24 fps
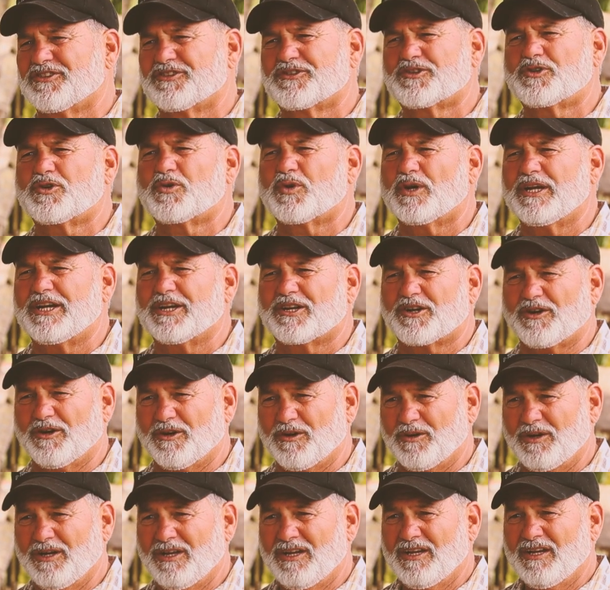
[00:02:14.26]
is
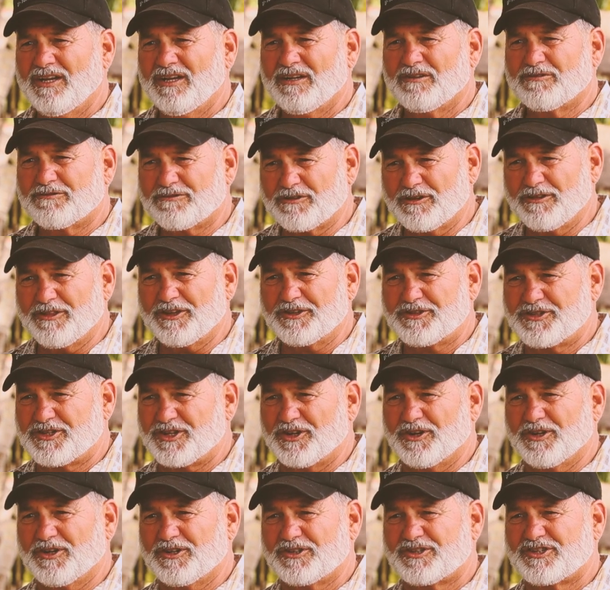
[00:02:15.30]
critical for the
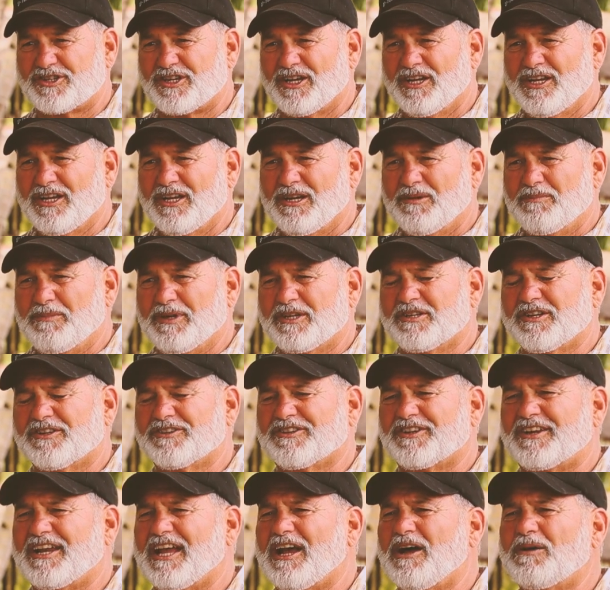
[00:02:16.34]
church
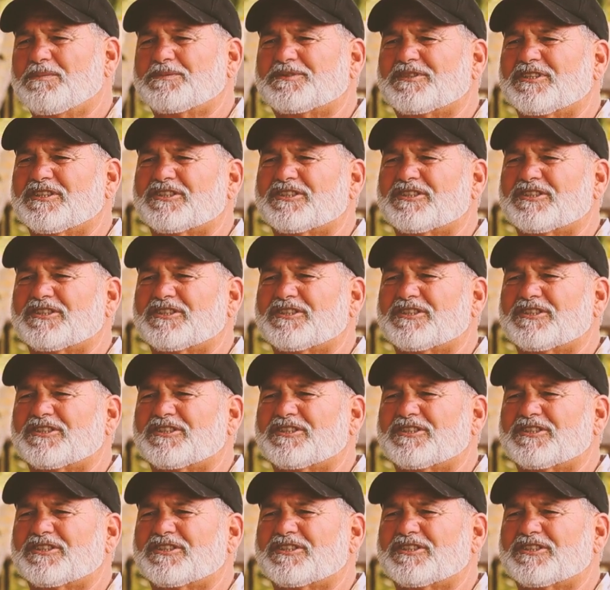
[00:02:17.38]
because it helps